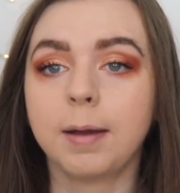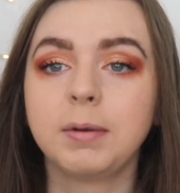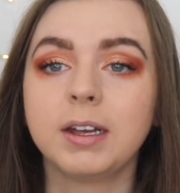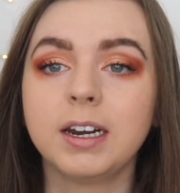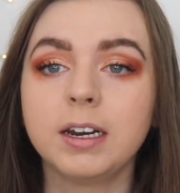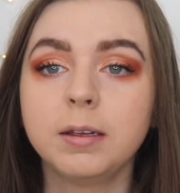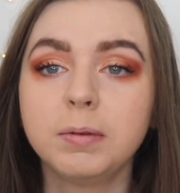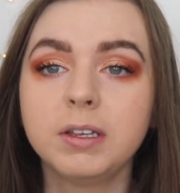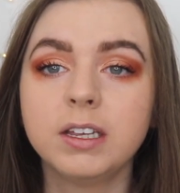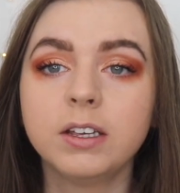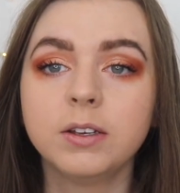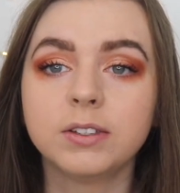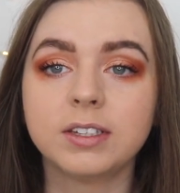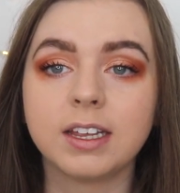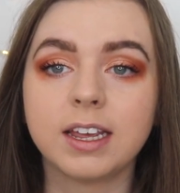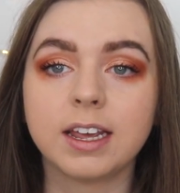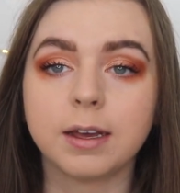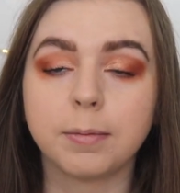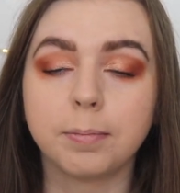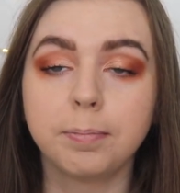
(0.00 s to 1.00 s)
I'm going to be
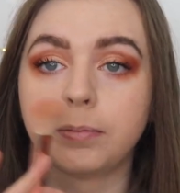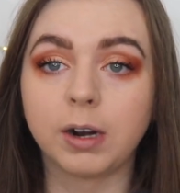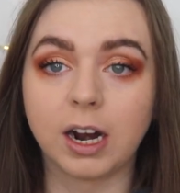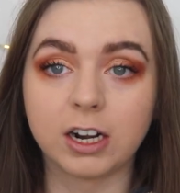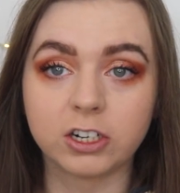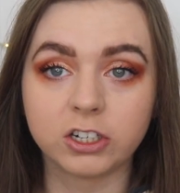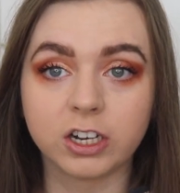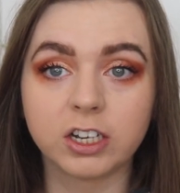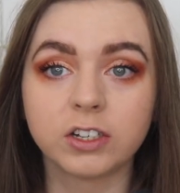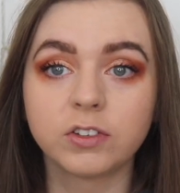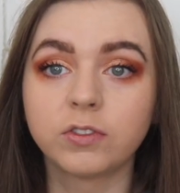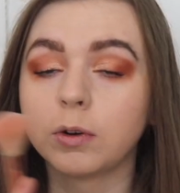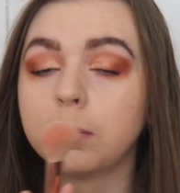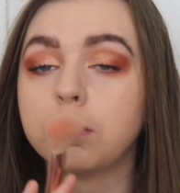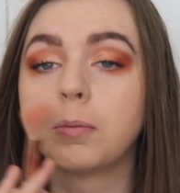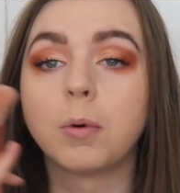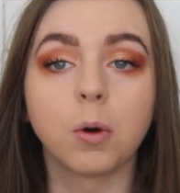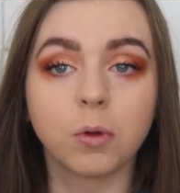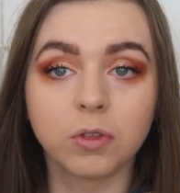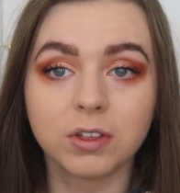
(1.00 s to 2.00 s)
using brushes for
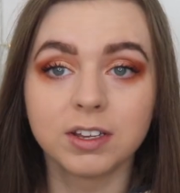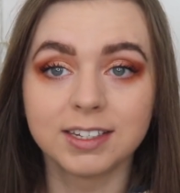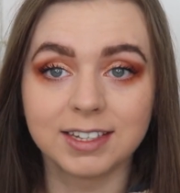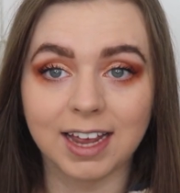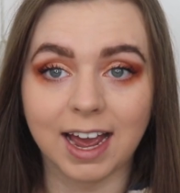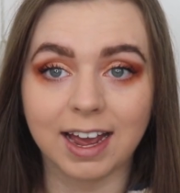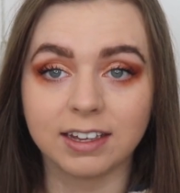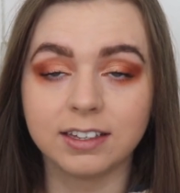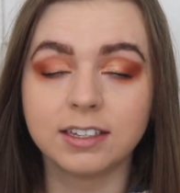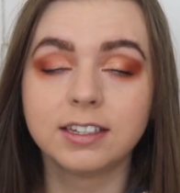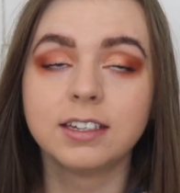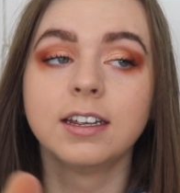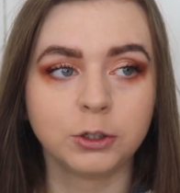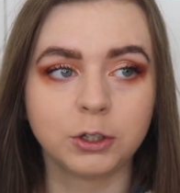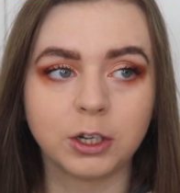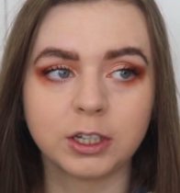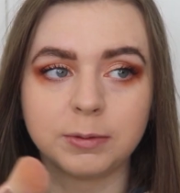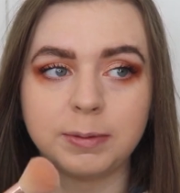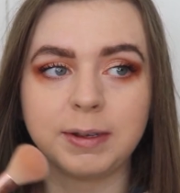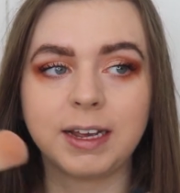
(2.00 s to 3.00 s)
both sides
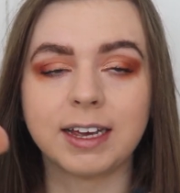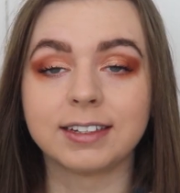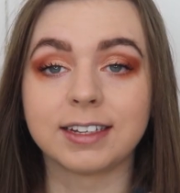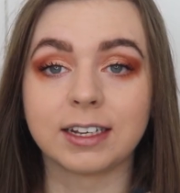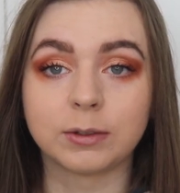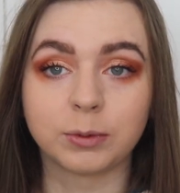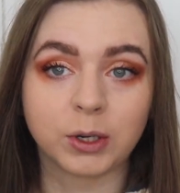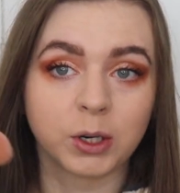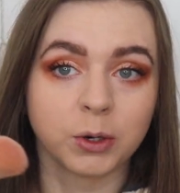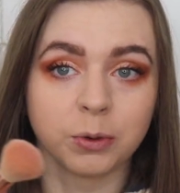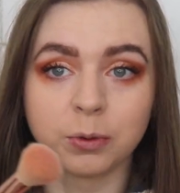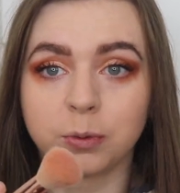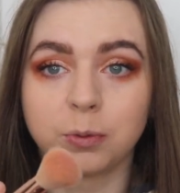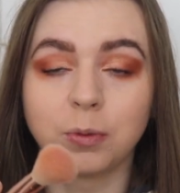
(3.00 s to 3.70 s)
just because that's what,